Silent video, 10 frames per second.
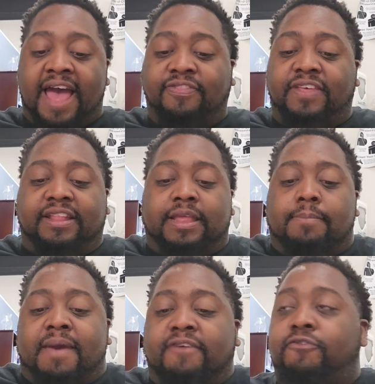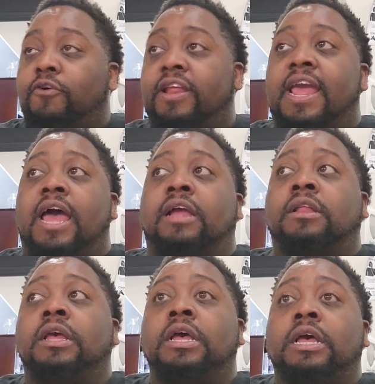I think that Matt Farniok
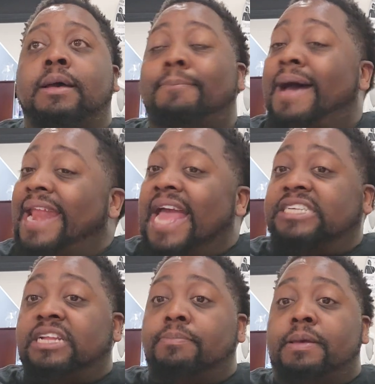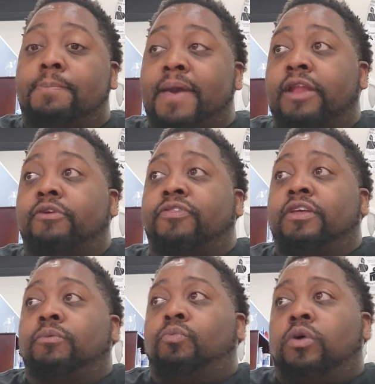might actually be better
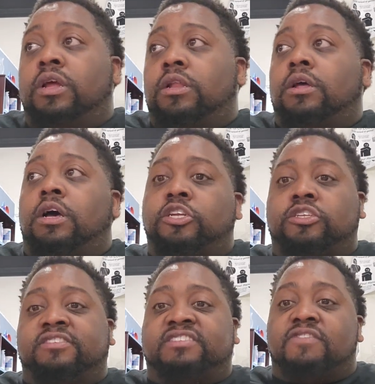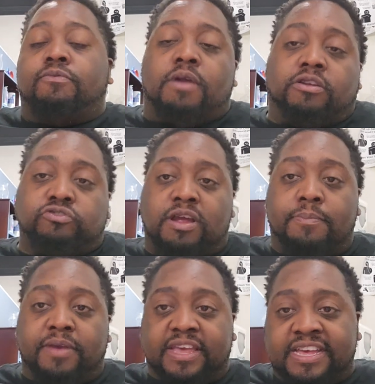than what a seventh round
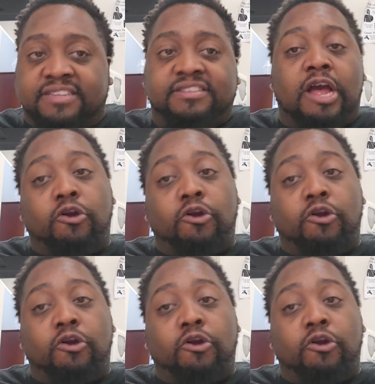draft pick is.